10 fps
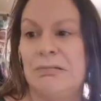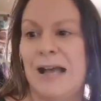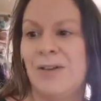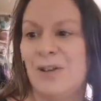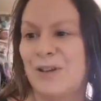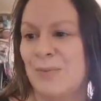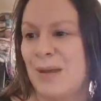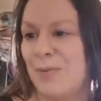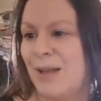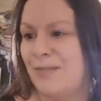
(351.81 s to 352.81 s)
How long are
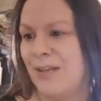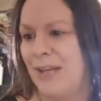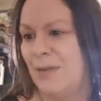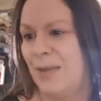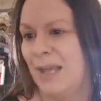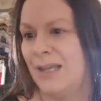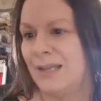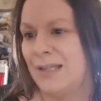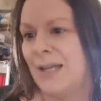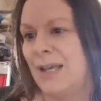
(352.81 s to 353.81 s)
people having to keep the
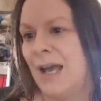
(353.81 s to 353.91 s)
kids